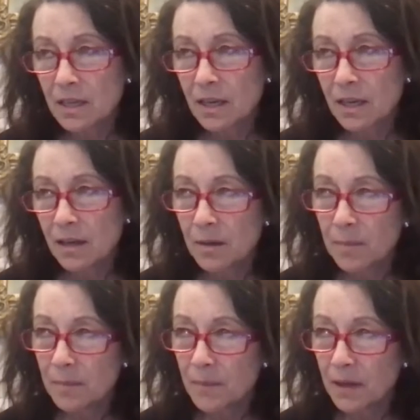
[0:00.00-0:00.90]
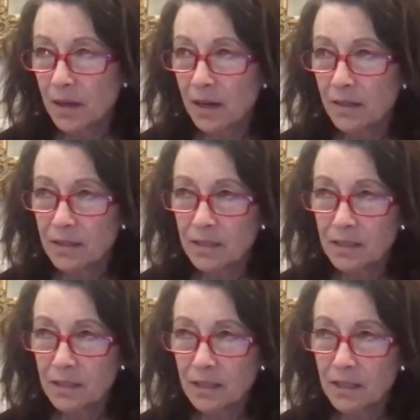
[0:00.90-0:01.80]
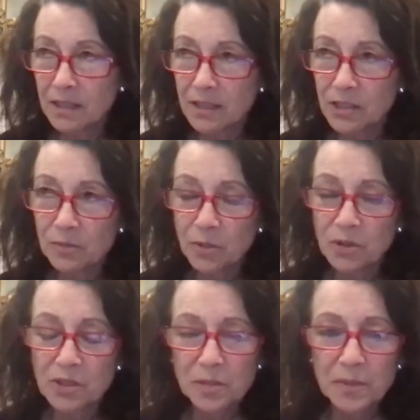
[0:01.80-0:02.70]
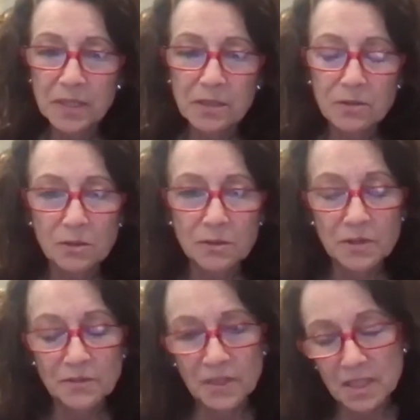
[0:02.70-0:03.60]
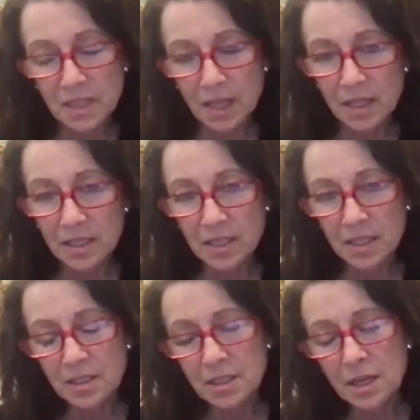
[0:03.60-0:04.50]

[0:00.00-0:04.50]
I think she wanted to be sort of sophisticated